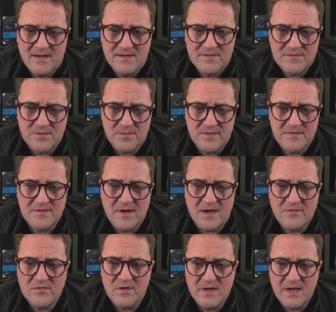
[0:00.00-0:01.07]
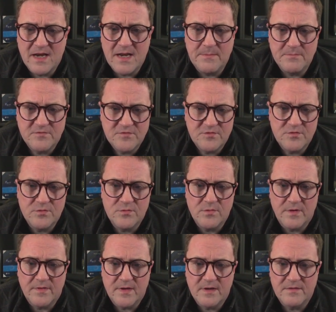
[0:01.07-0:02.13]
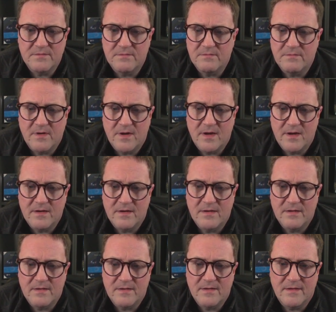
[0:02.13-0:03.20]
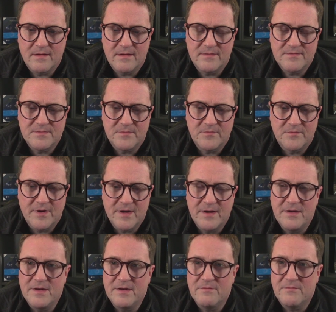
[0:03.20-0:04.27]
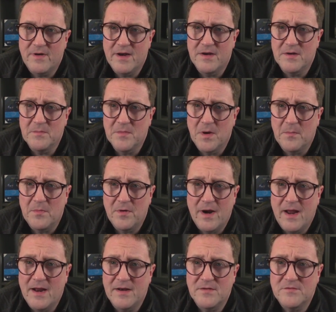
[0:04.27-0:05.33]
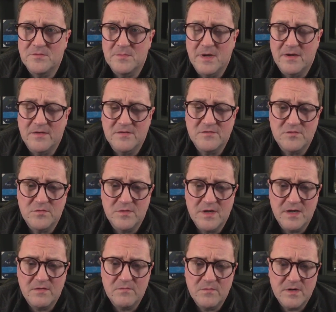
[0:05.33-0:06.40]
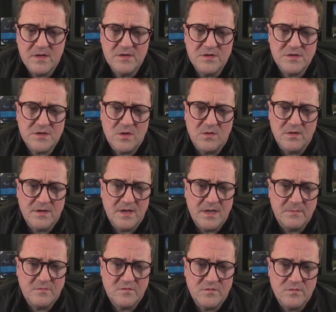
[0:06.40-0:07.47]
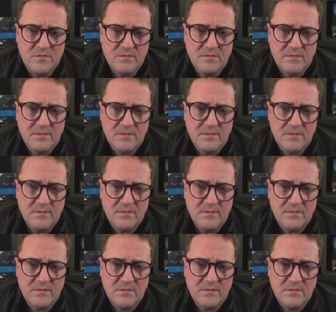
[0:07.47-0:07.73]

So this is actually name 2 and then some a random number added to make this unique. We can just call it name 2.